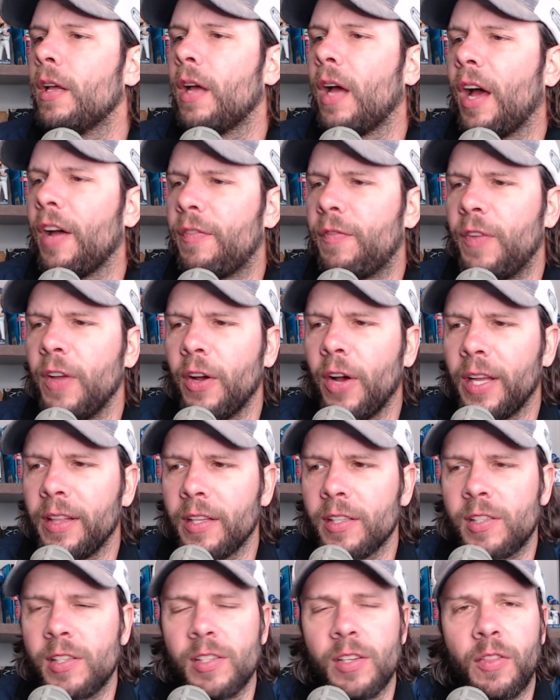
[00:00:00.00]
I feel like
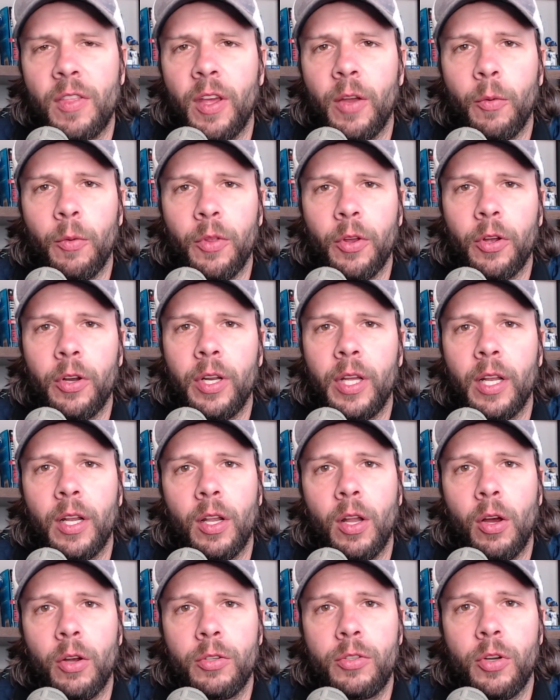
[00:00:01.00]
this is a thing where they're going to get a
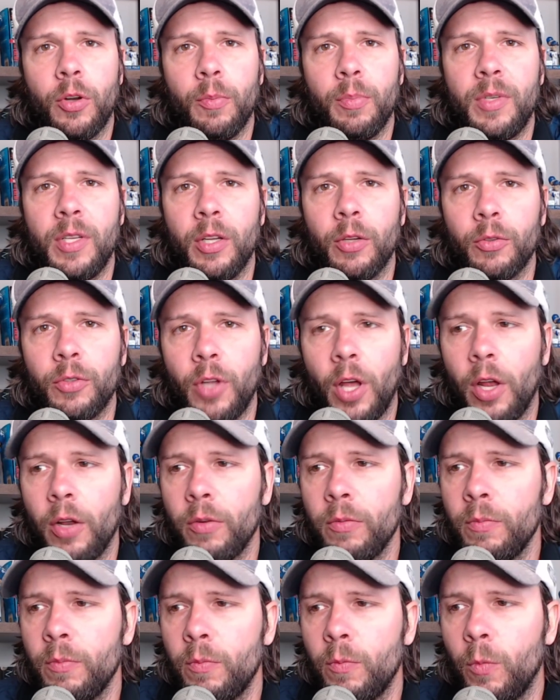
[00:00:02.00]
long-term deal done